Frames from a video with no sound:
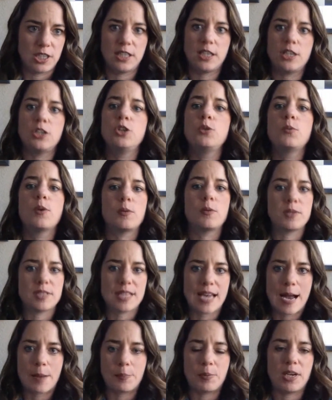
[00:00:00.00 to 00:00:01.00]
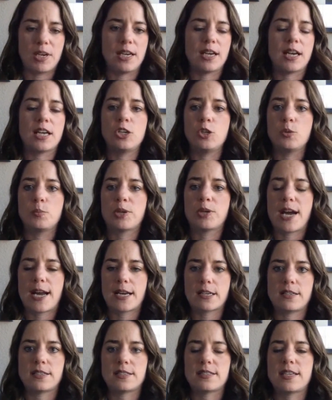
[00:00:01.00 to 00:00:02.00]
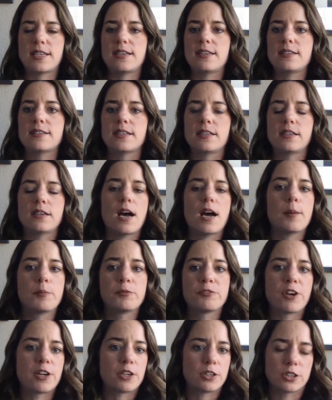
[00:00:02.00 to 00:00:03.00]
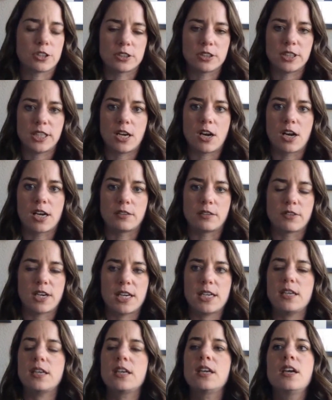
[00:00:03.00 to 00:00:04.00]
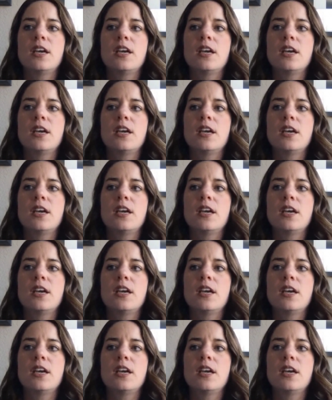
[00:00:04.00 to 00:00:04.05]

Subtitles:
I knew what was happening, I knew practices, and upfront early on, right,